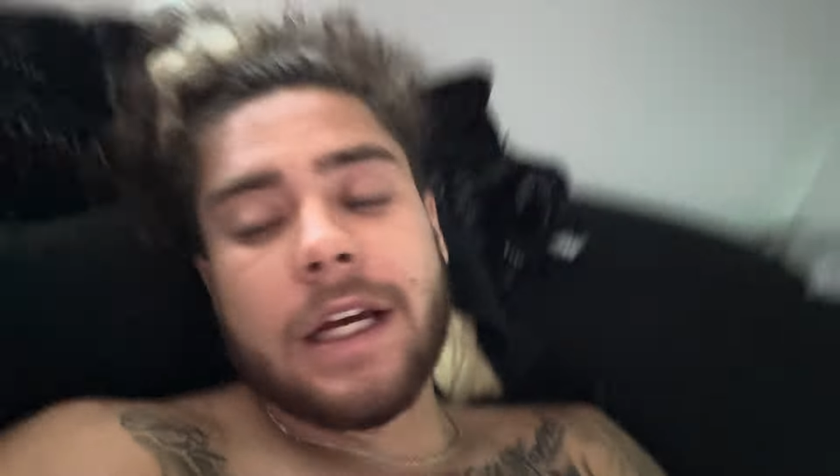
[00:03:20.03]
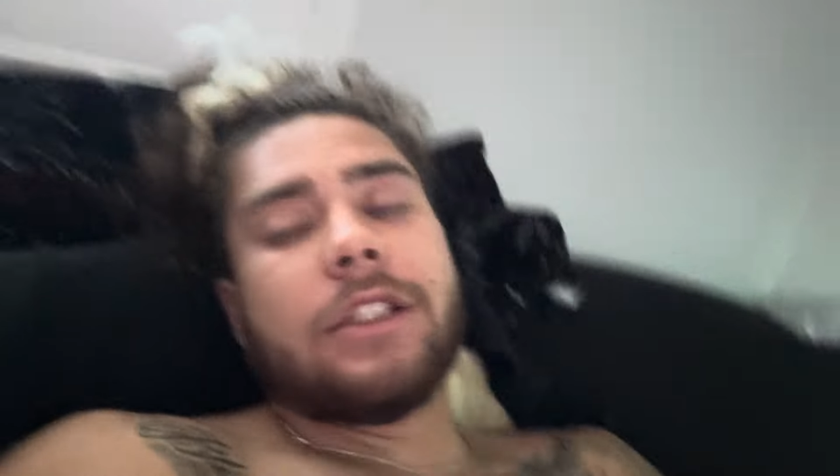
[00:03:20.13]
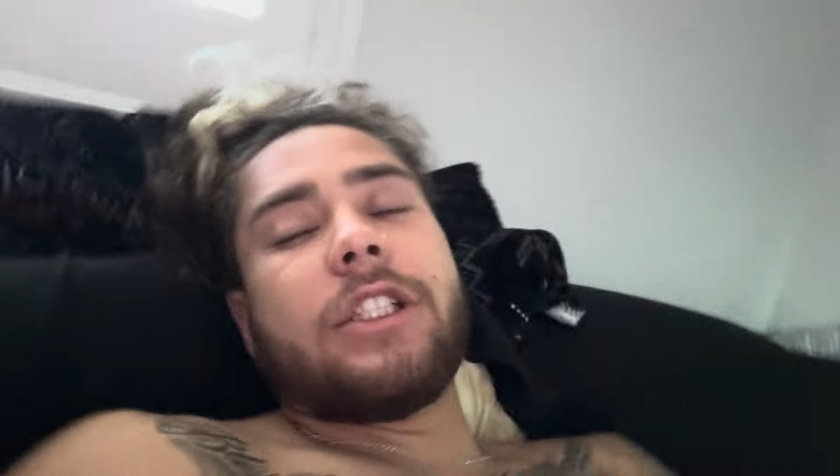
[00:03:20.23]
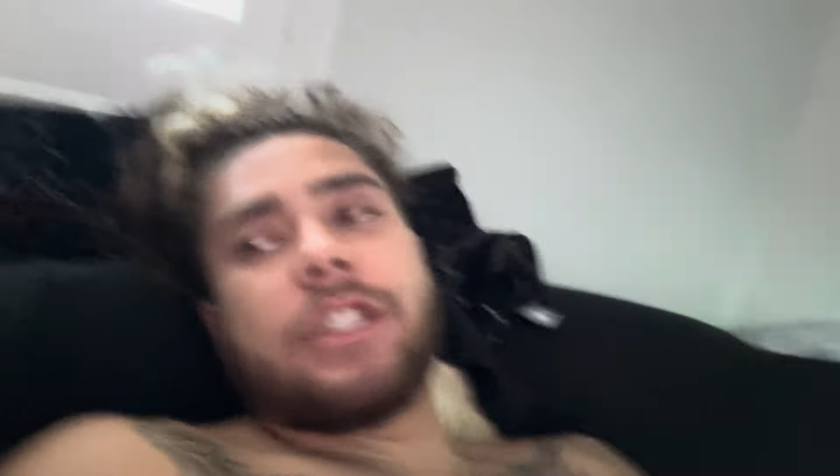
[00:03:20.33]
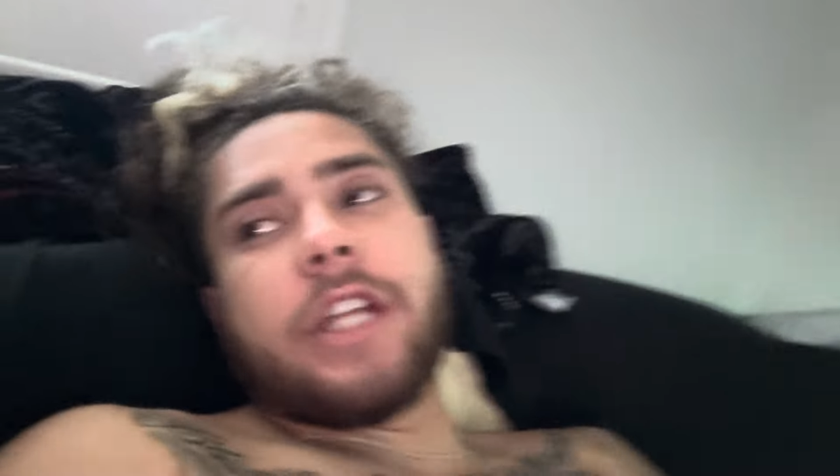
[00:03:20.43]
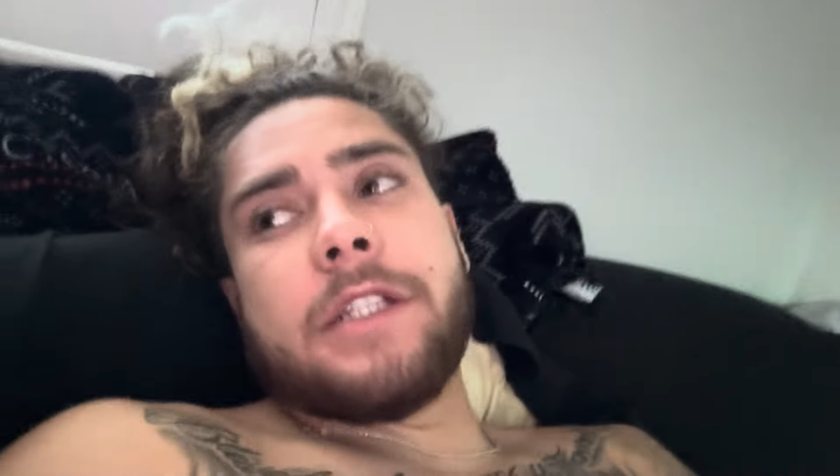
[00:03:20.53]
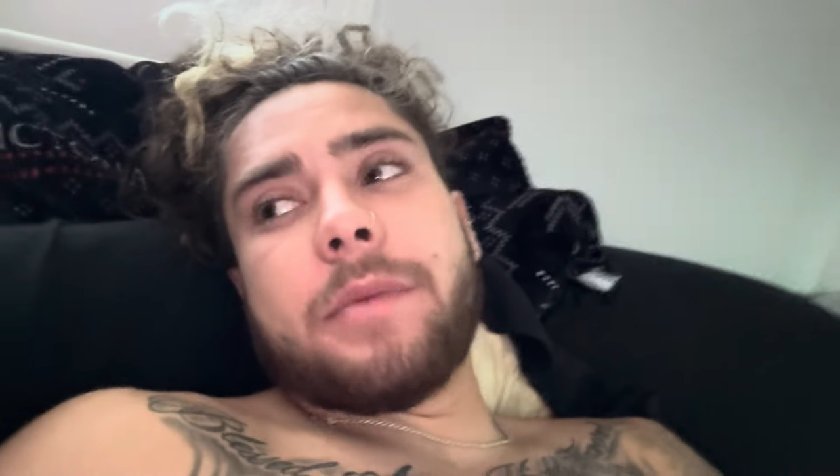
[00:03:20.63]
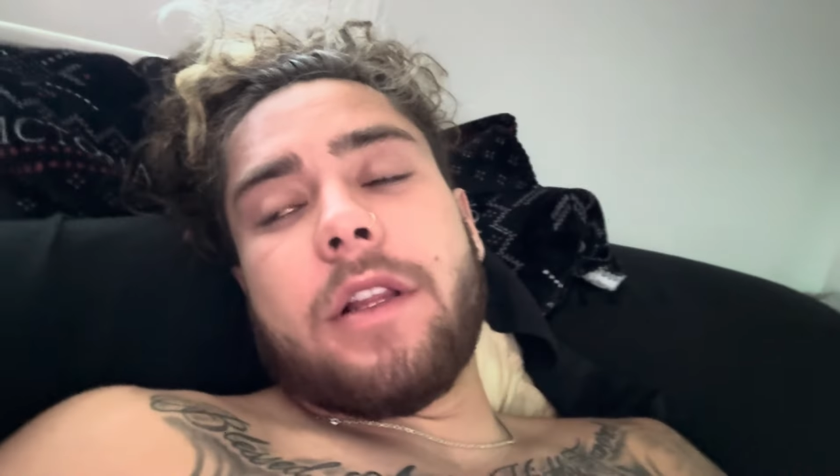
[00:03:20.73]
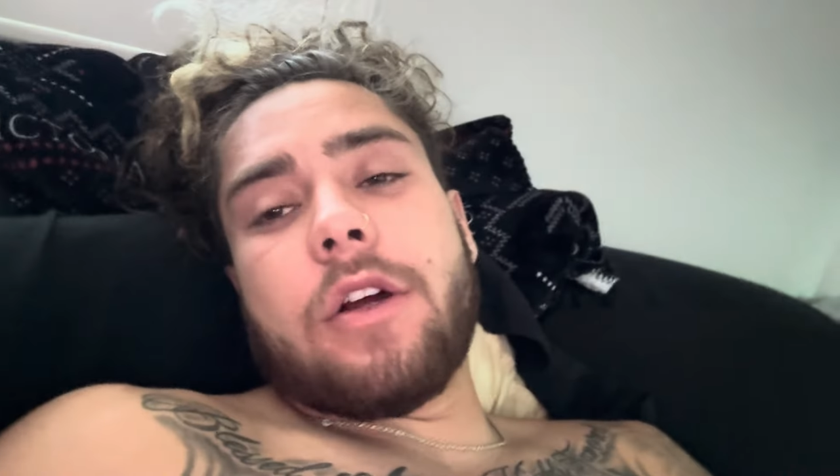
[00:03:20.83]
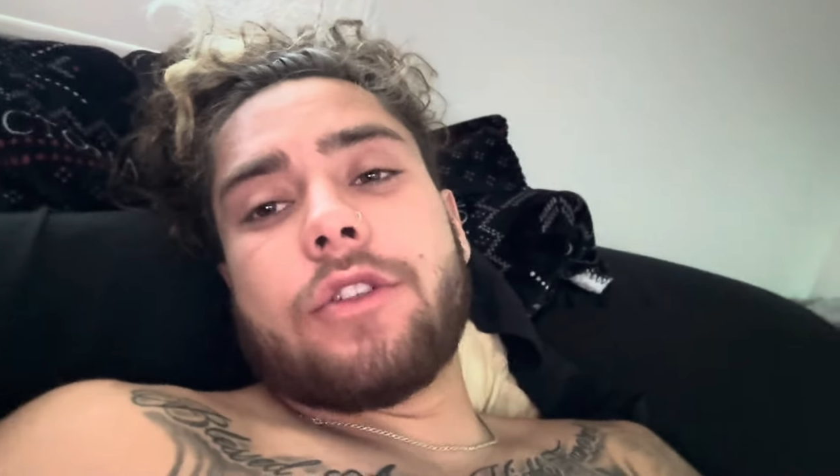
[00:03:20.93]
Just changed my
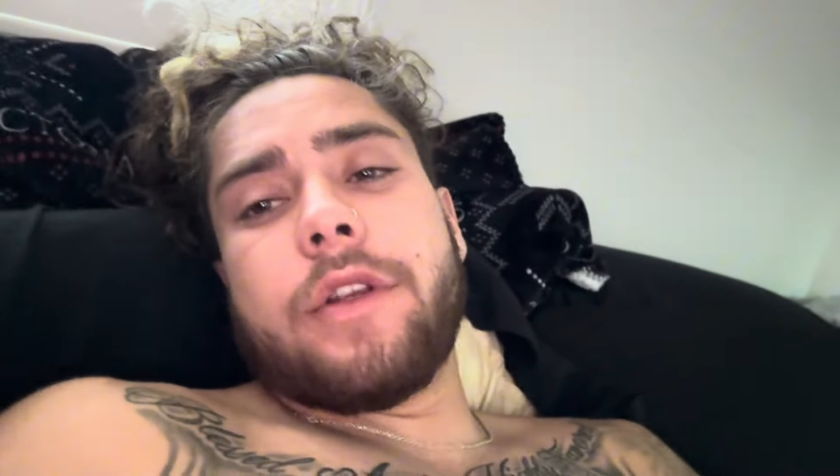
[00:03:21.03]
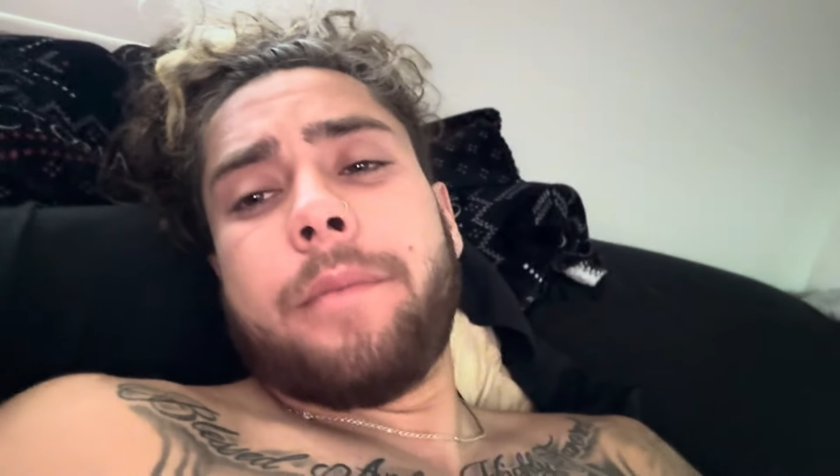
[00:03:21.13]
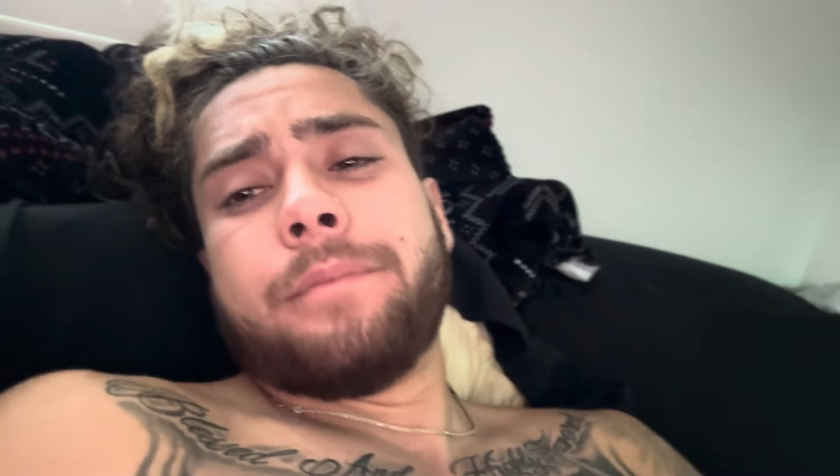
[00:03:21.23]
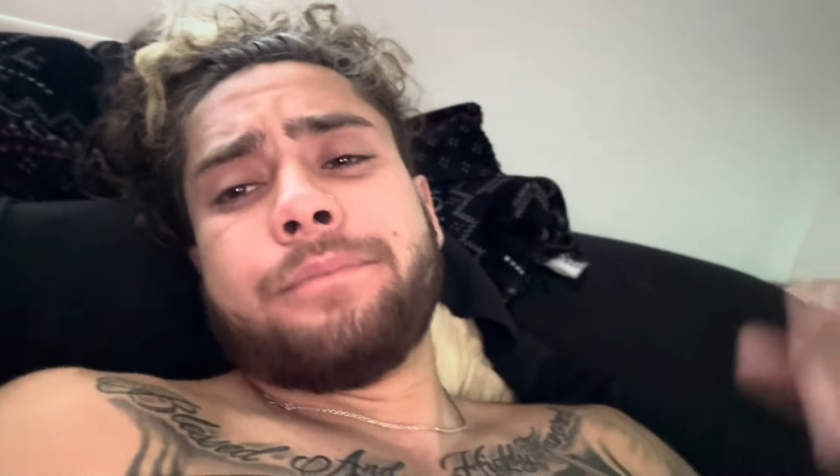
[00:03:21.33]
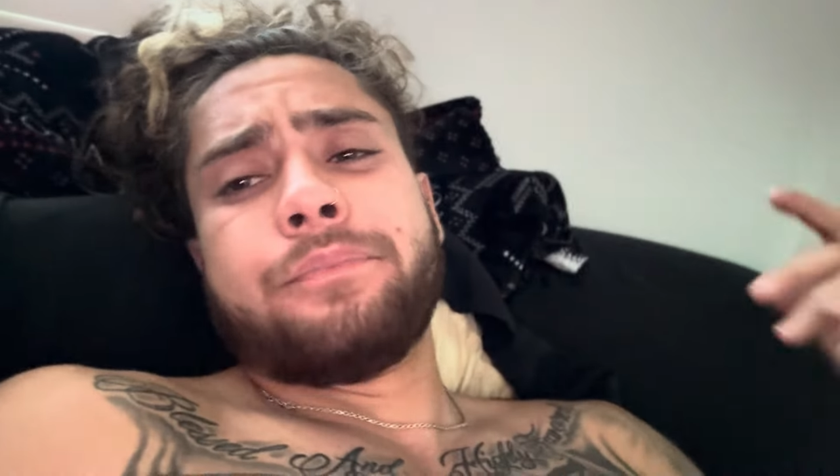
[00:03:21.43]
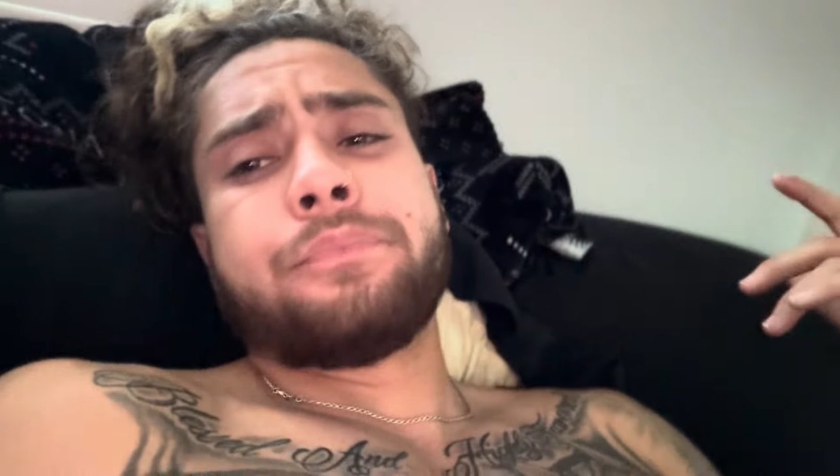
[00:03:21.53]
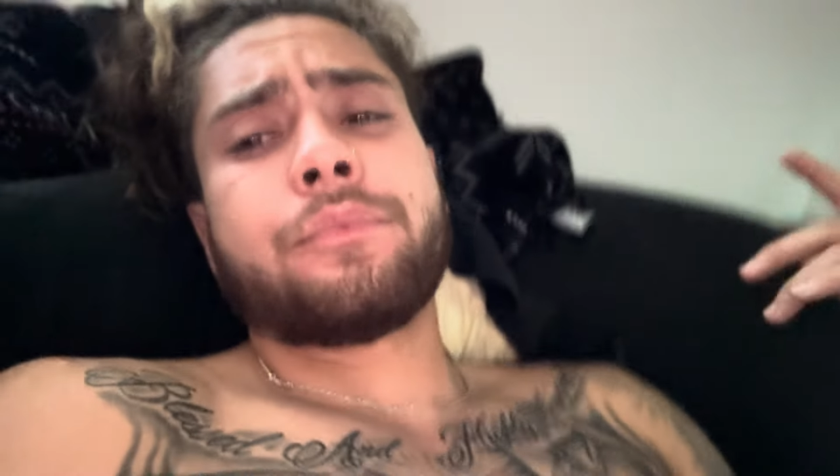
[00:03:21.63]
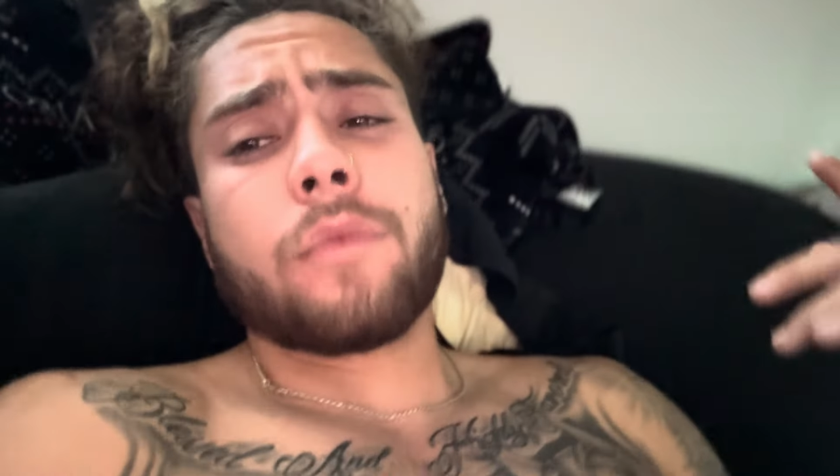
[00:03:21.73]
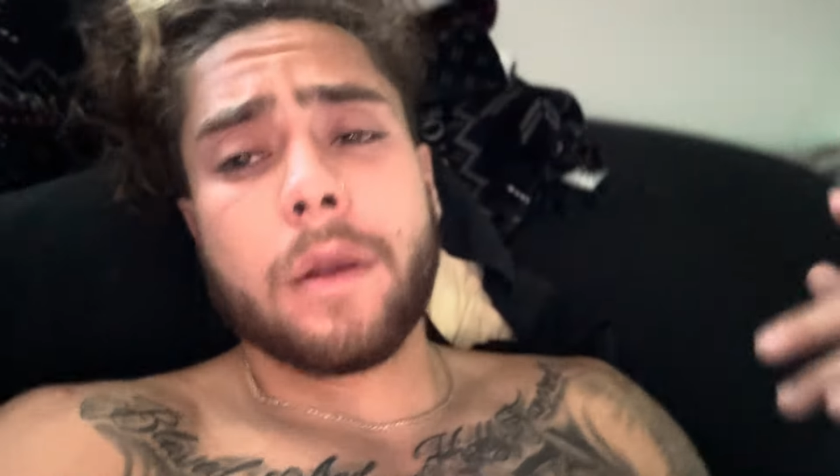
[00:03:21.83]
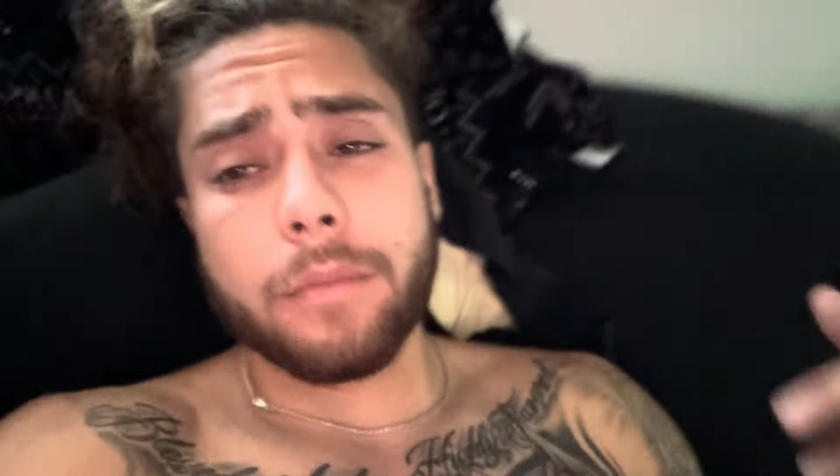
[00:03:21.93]
laundry.
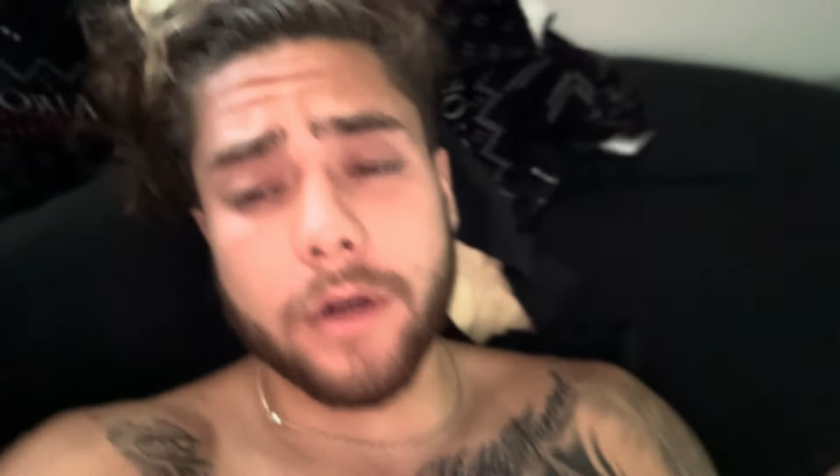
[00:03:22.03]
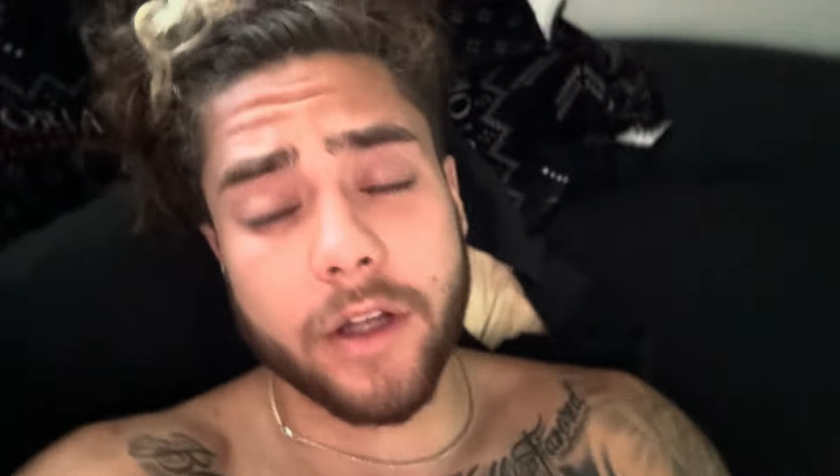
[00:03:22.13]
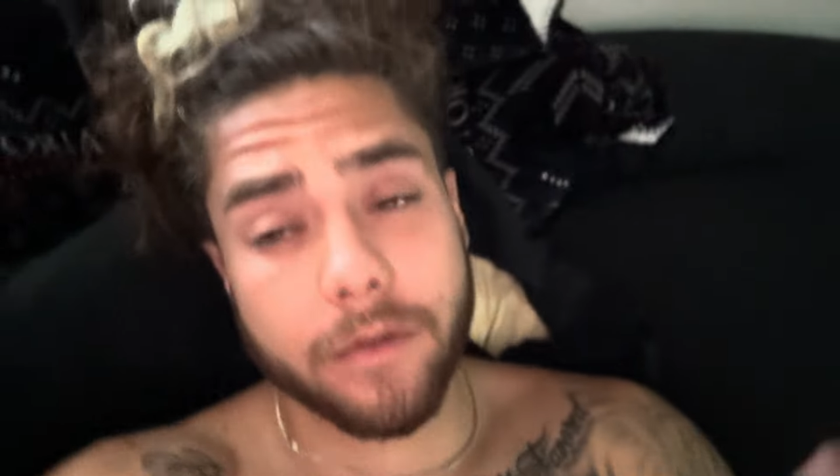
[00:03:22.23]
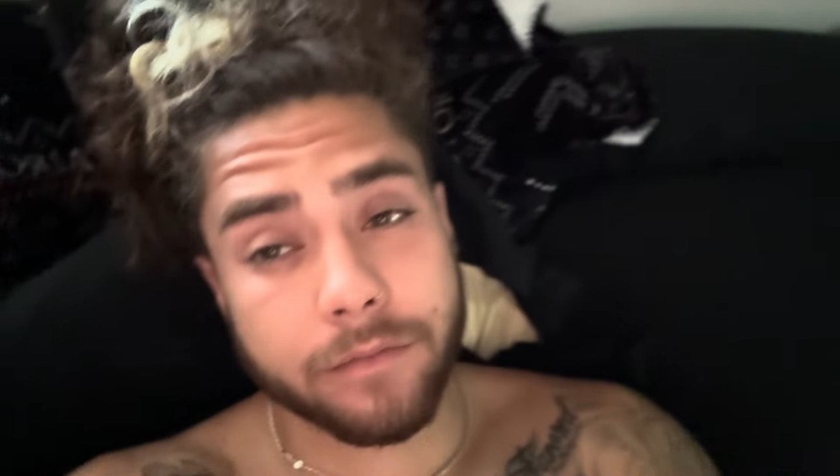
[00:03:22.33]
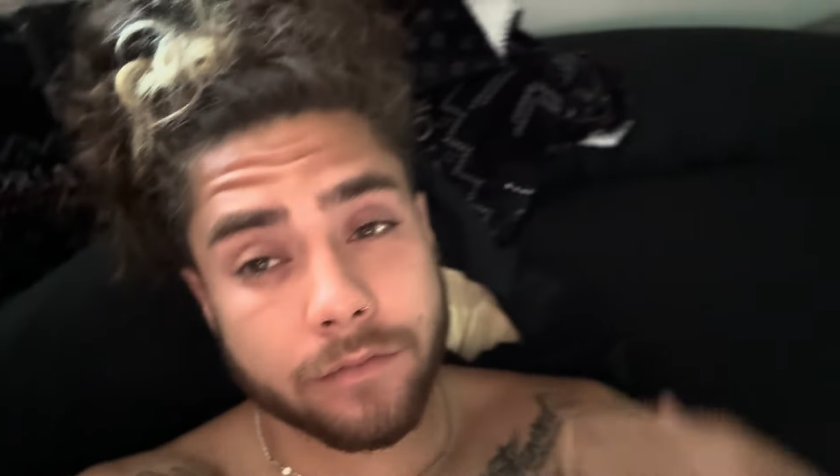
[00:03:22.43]
Put